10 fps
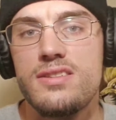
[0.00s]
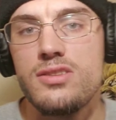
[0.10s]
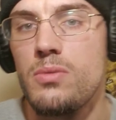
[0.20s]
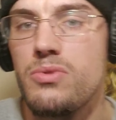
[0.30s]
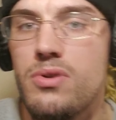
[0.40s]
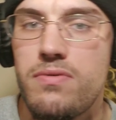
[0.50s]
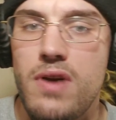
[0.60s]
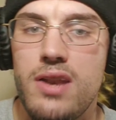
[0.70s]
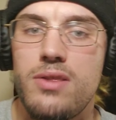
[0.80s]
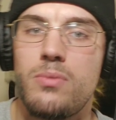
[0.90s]
soap you could
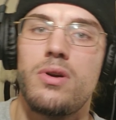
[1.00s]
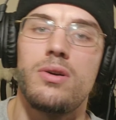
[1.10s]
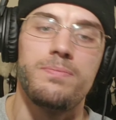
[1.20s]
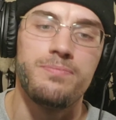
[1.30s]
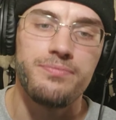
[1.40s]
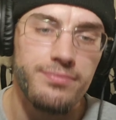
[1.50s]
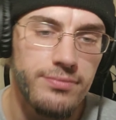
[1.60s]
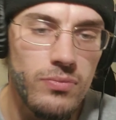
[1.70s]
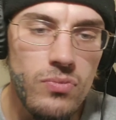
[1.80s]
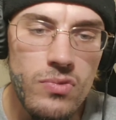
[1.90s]
find in the world.
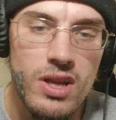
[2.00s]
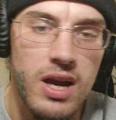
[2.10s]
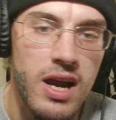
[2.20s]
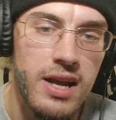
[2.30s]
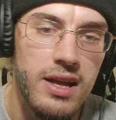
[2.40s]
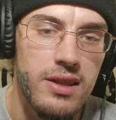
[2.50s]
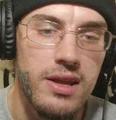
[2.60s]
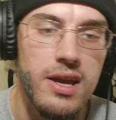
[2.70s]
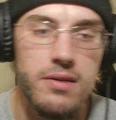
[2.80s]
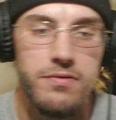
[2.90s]
All right, and
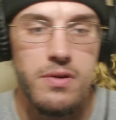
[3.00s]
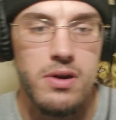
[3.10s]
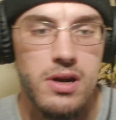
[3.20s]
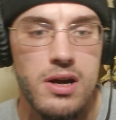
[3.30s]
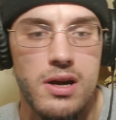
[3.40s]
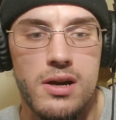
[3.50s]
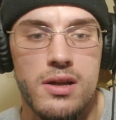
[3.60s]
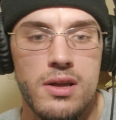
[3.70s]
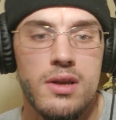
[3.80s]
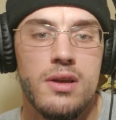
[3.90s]
then for
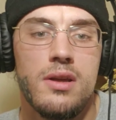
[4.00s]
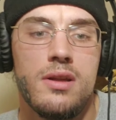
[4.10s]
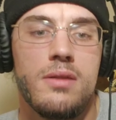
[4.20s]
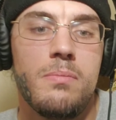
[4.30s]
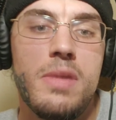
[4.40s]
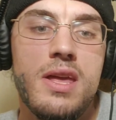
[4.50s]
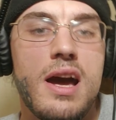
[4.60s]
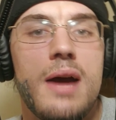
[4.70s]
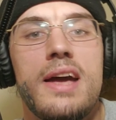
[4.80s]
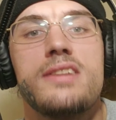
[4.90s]
me,
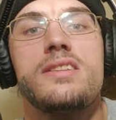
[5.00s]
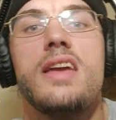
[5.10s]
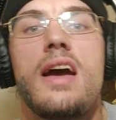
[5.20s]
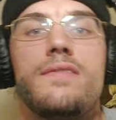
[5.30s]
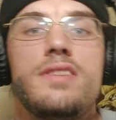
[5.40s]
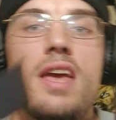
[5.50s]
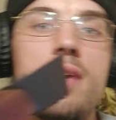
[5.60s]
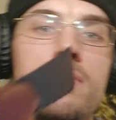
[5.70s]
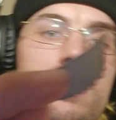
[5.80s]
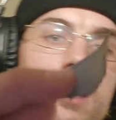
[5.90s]
I actually have tape in